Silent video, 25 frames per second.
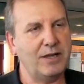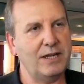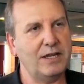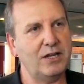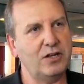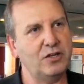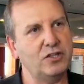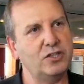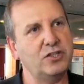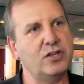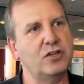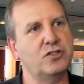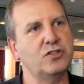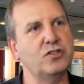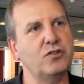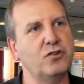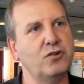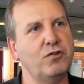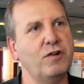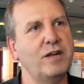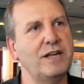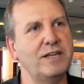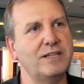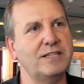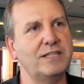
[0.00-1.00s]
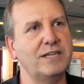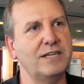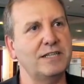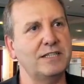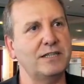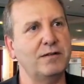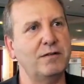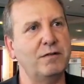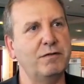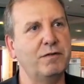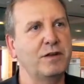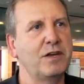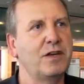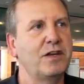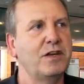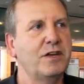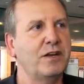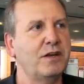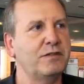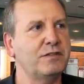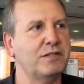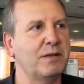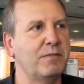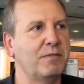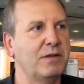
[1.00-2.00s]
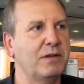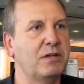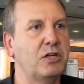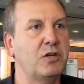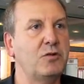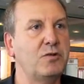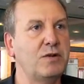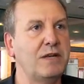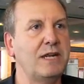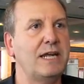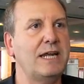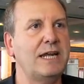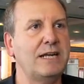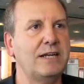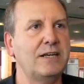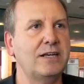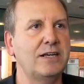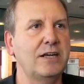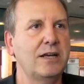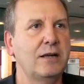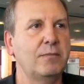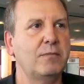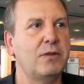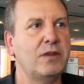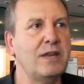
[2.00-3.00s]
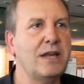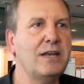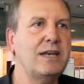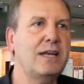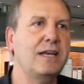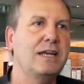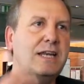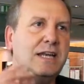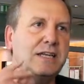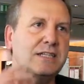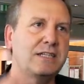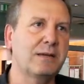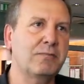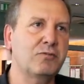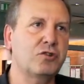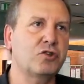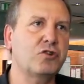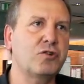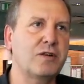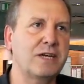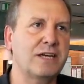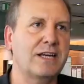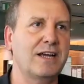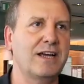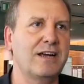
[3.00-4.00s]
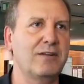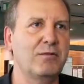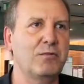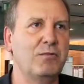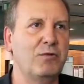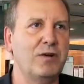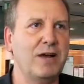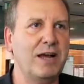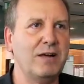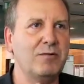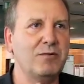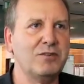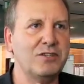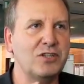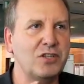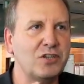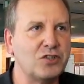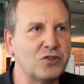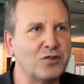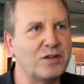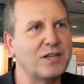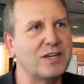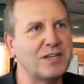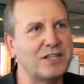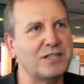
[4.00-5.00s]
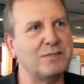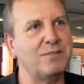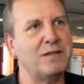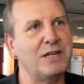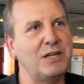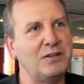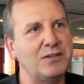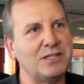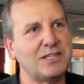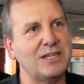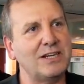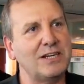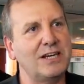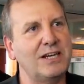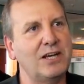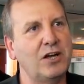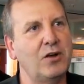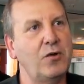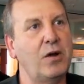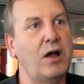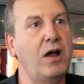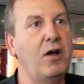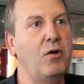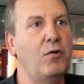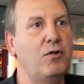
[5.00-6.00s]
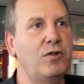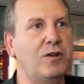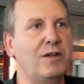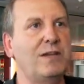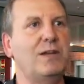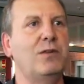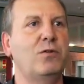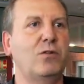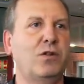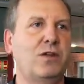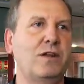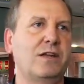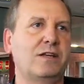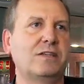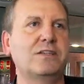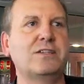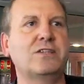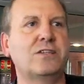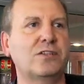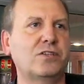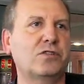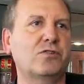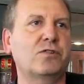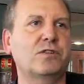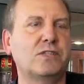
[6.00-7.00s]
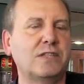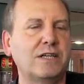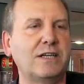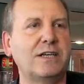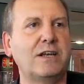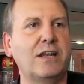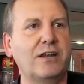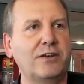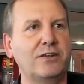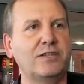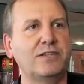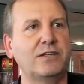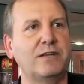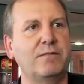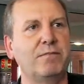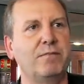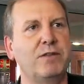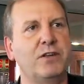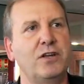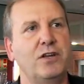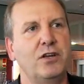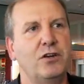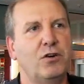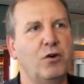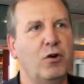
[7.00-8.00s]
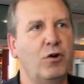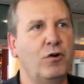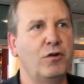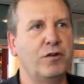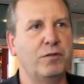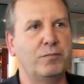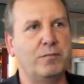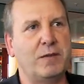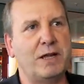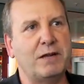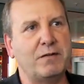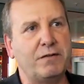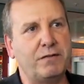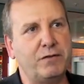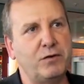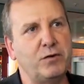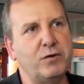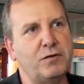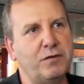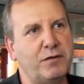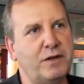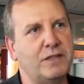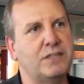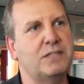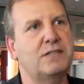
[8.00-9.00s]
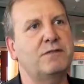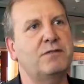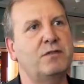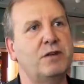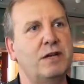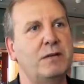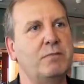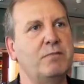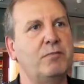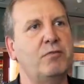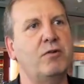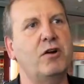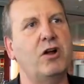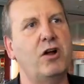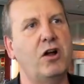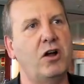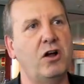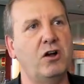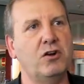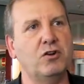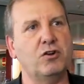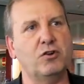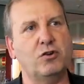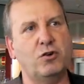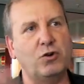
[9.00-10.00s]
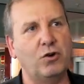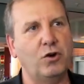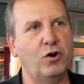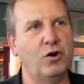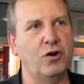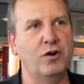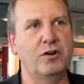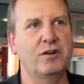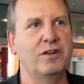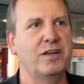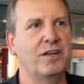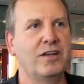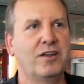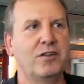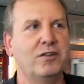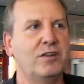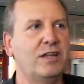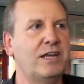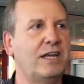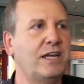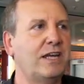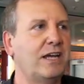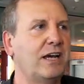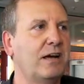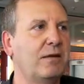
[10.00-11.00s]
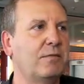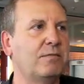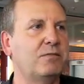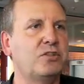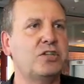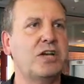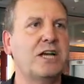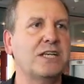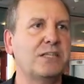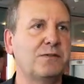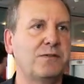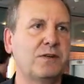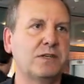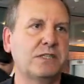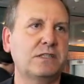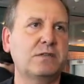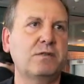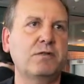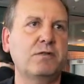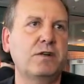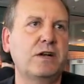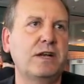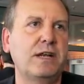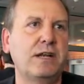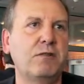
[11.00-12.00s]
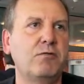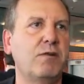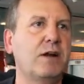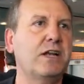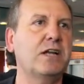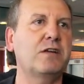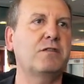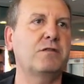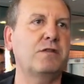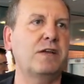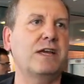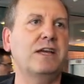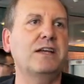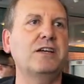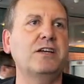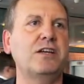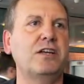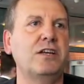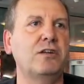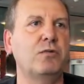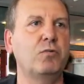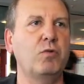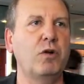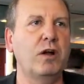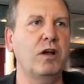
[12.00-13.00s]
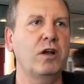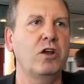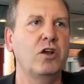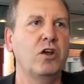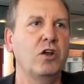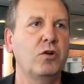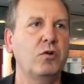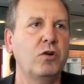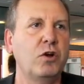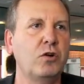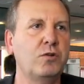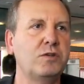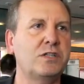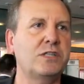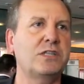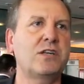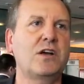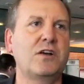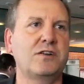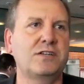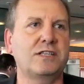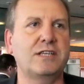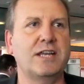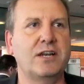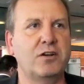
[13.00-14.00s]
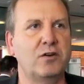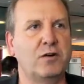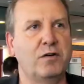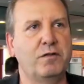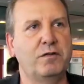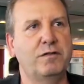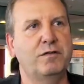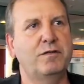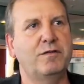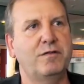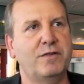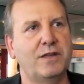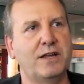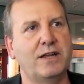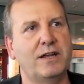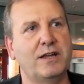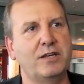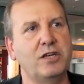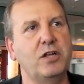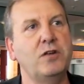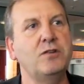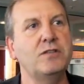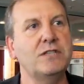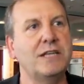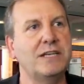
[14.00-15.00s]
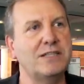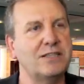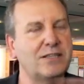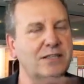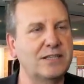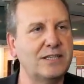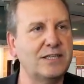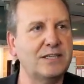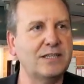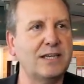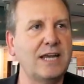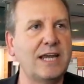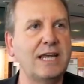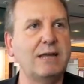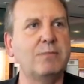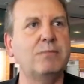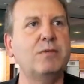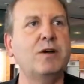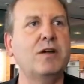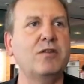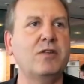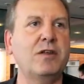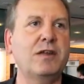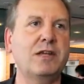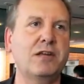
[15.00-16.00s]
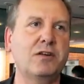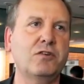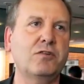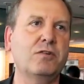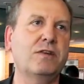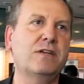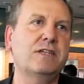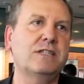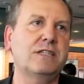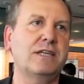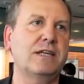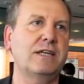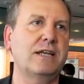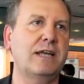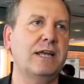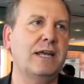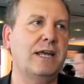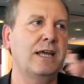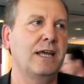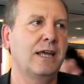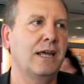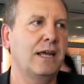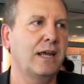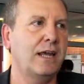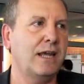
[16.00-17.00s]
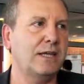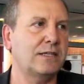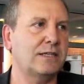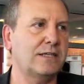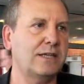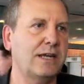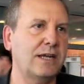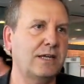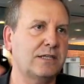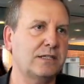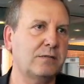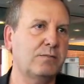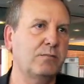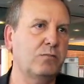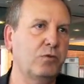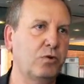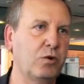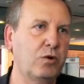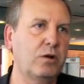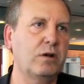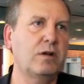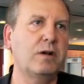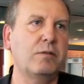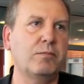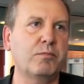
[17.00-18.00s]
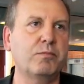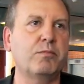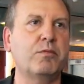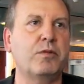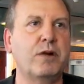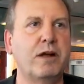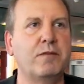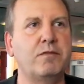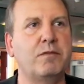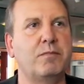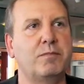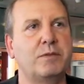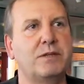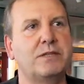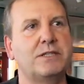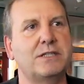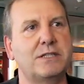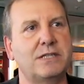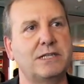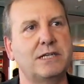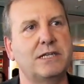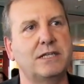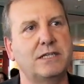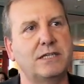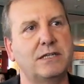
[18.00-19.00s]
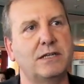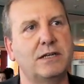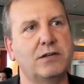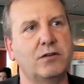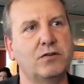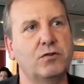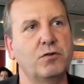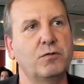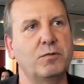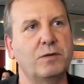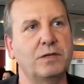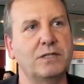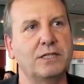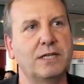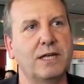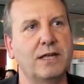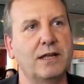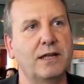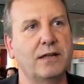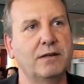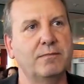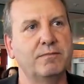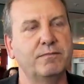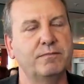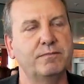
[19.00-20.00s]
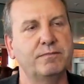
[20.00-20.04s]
They can start to create a sense of something unique, but then they need some trigger. What's the trigger to make you suddenly go, oh, the new theatre district in London, or the big food festival in Prague, or the jazz festival in Reykjavik? You know, who starts that off? And usually it's the state, but I think increasingly it's more private businesses grouping together.